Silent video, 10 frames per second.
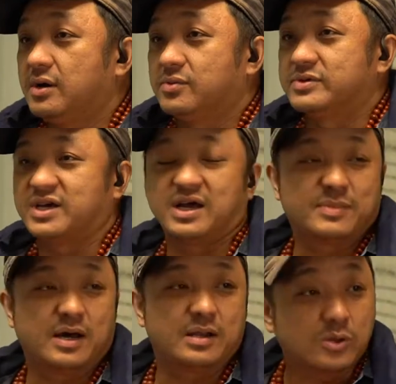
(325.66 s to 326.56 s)
we're talking
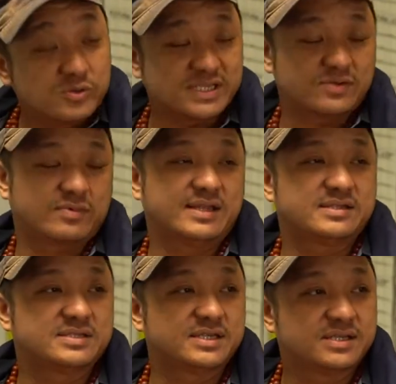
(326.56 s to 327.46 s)
about losing
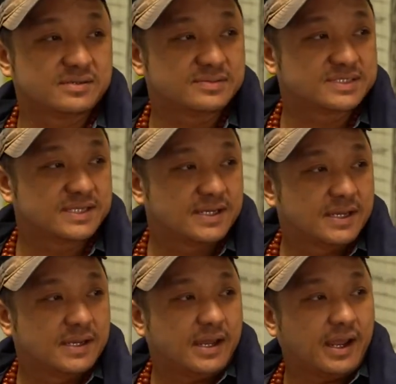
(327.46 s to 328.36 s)
relatives,
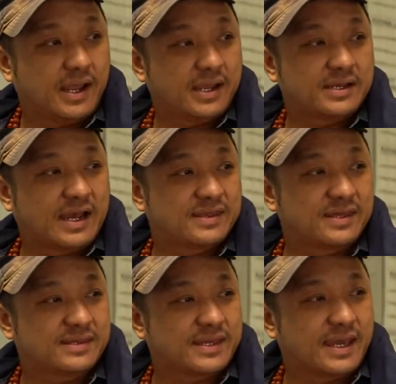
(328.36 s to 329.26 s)
and I
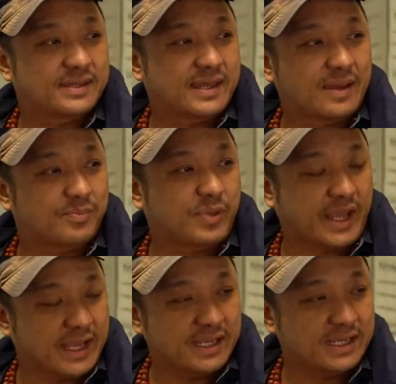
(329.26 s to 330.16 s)
think that that
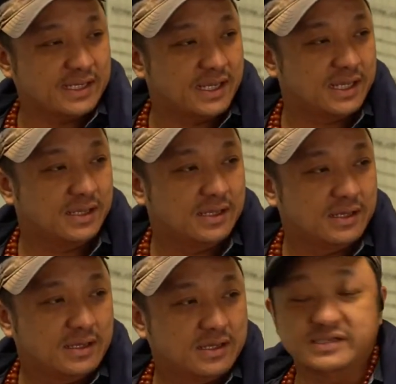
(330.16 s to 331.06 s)
pain
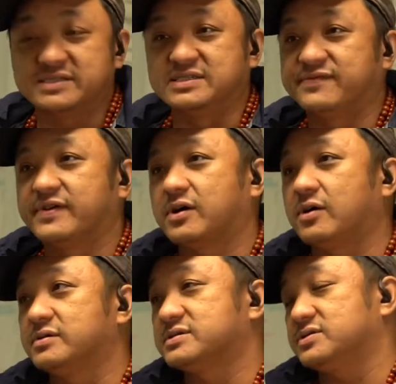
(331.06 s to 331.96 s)
is
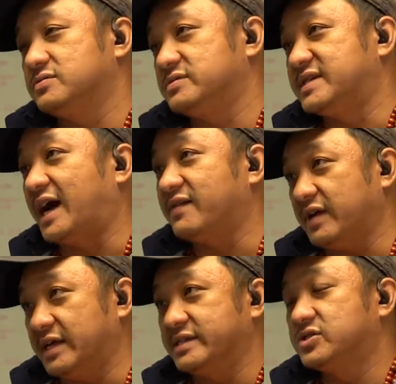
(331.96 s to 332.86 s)
difficult to dive
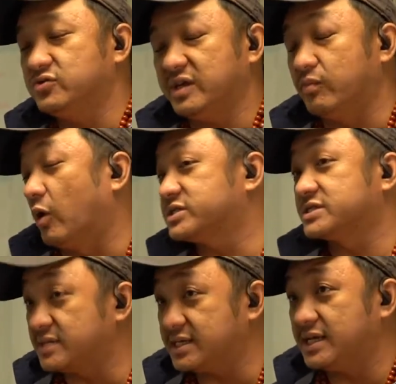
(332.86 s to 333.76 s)
into
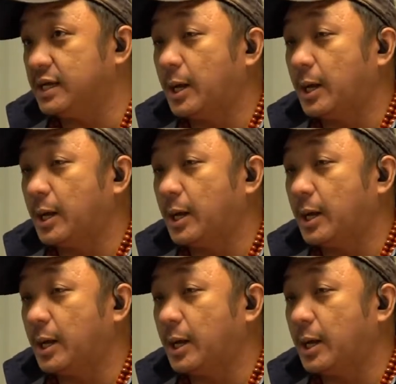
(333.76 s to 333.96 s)
emotionally,